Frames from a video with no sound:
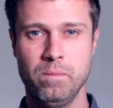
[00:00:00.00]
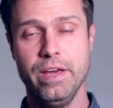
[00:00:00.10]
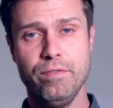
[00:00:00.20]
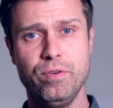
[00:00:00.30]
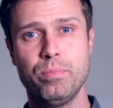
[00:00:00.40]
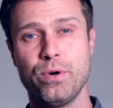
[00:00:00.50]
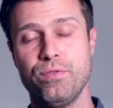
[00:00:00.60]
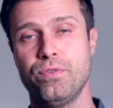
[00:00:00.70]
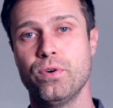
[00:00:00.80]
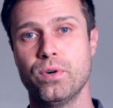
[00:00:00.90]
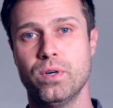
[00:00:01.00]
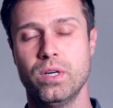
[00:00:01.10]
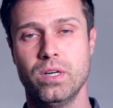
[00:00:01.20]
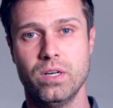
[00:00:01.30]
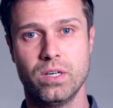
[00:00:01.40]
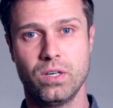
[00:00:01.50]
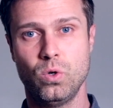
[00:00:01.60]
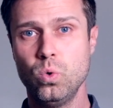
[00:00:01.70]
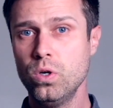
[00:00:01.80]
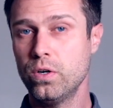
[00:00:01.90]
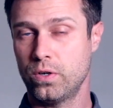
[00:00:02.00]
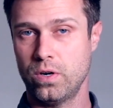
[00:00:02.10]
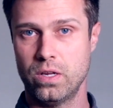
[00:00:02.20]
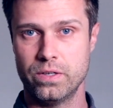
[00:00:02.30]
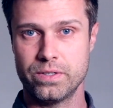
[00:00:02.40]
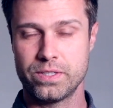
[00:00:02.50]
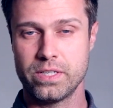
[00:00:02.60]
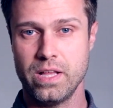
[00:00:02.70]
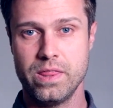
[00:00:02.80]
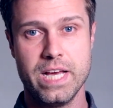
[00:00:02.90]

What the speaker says: If you prefer cooler colors,